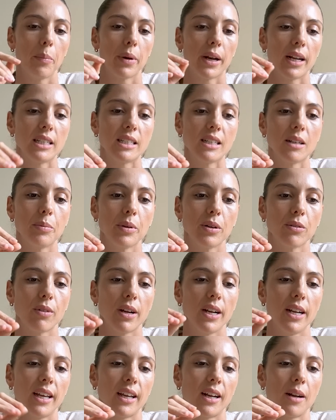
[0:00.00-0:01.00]
But I did a bit of
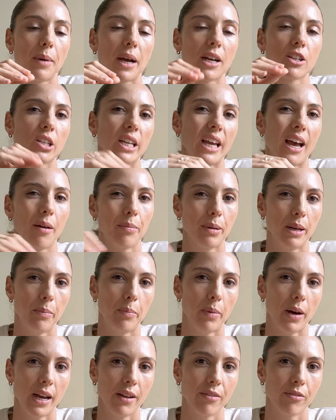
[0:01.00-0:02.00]
reading and I'm actually happy to
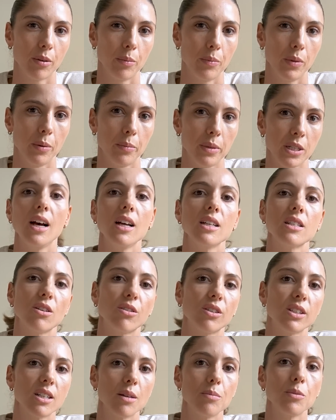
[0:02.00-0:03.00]
buy from them as
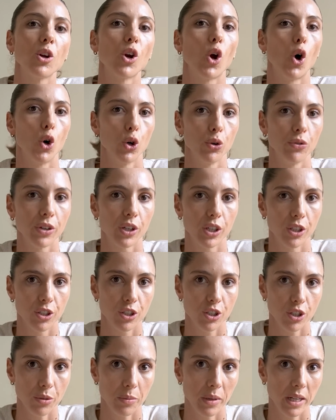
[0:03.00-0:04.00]
long as I'm not over
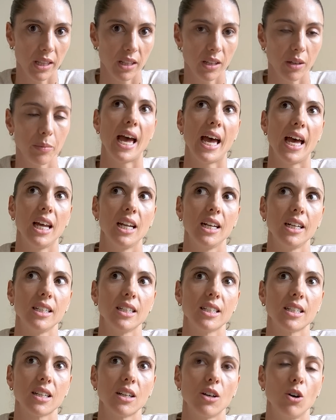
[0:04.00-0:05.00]
consuming them,
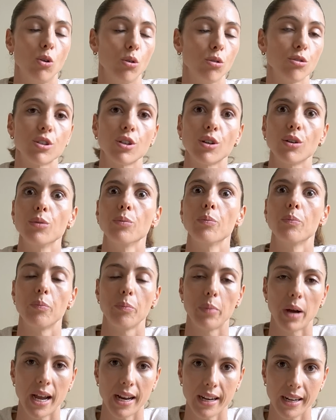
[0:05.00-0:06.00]
and also
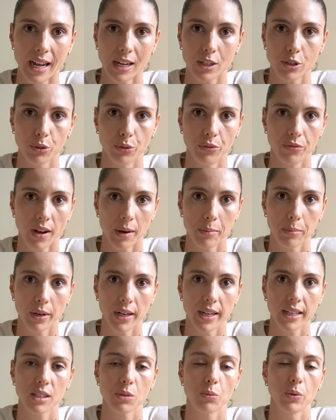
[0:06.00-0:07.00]
buying natural
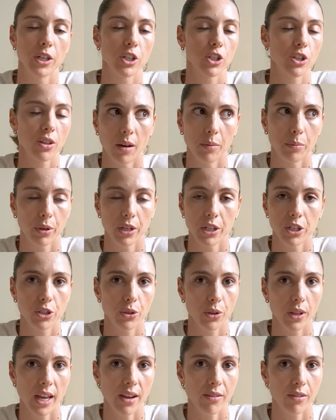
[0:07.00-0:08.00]
fabrics, which I'm pretty
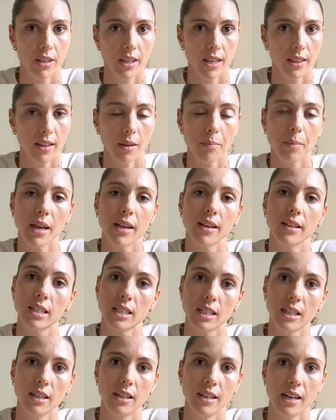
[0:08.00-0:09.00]
sure everything they make
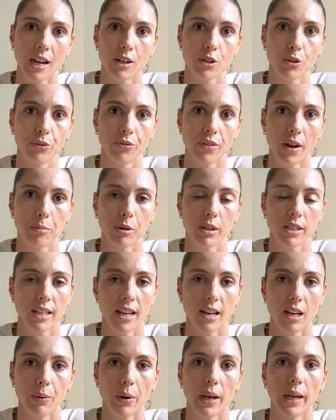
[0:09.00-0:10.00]
is natural fabrics
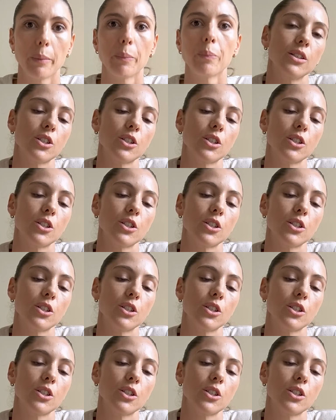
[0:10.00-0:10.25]
anyway.